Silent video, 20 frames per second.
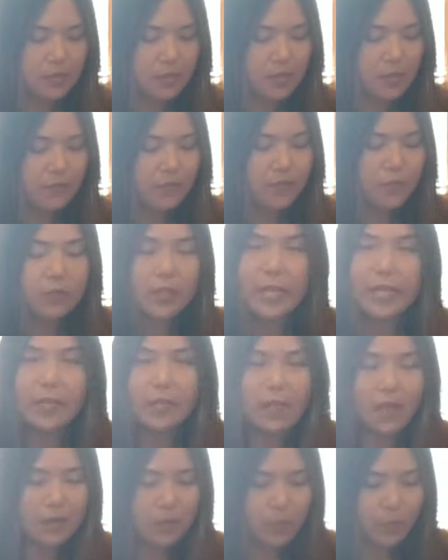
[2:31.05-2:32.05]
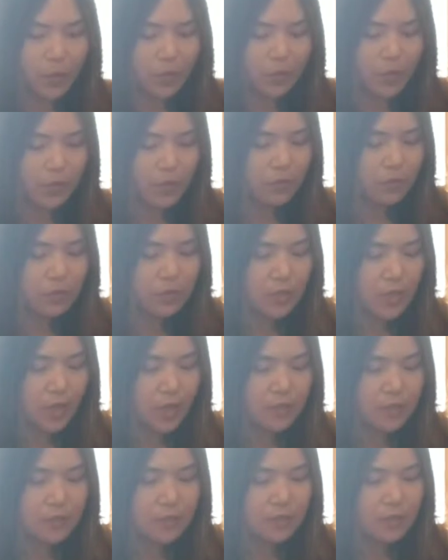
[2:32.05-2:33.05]
If you like a lot of barbecue
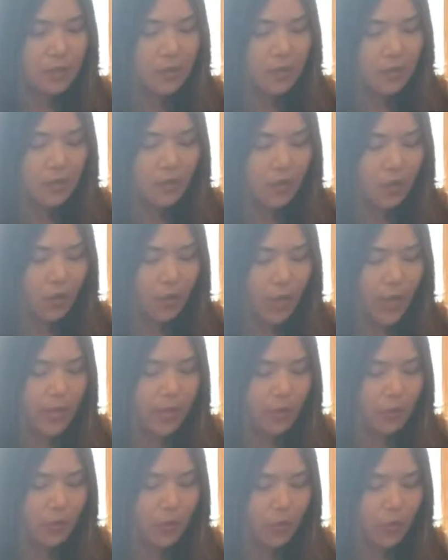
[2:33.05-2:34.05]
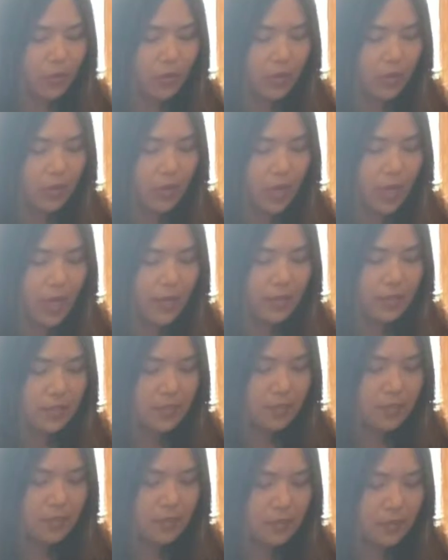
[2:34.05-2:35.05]
sauce, go ahead and put a lot.
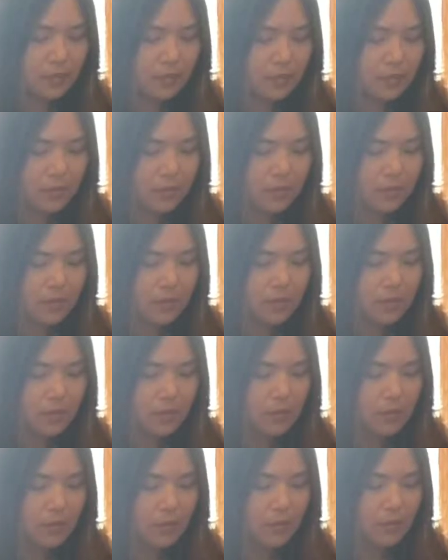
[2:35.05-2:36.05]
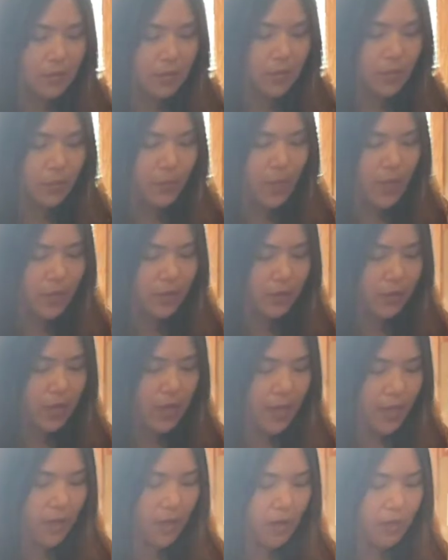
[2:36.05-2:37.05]
Depend on
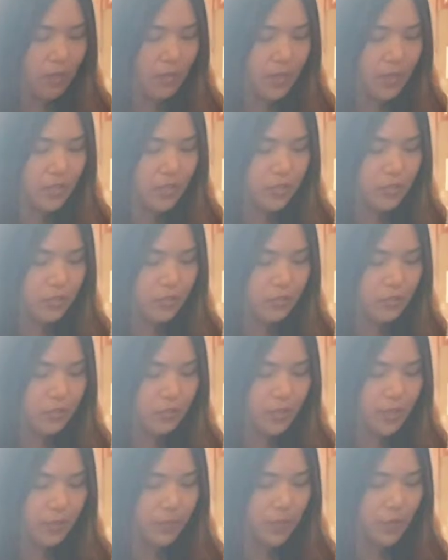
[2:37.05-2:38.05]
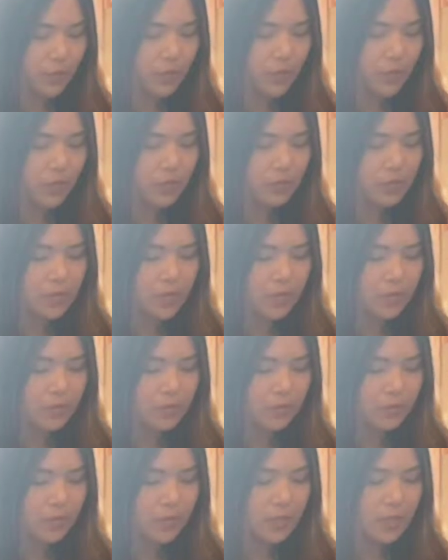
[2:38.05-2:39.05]
how much you like barbecue
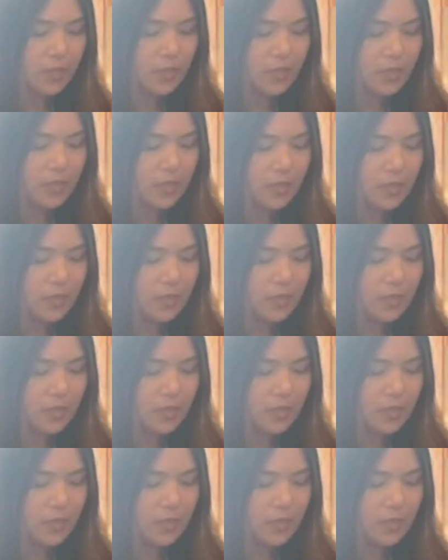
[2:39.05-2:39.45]
sauce, really.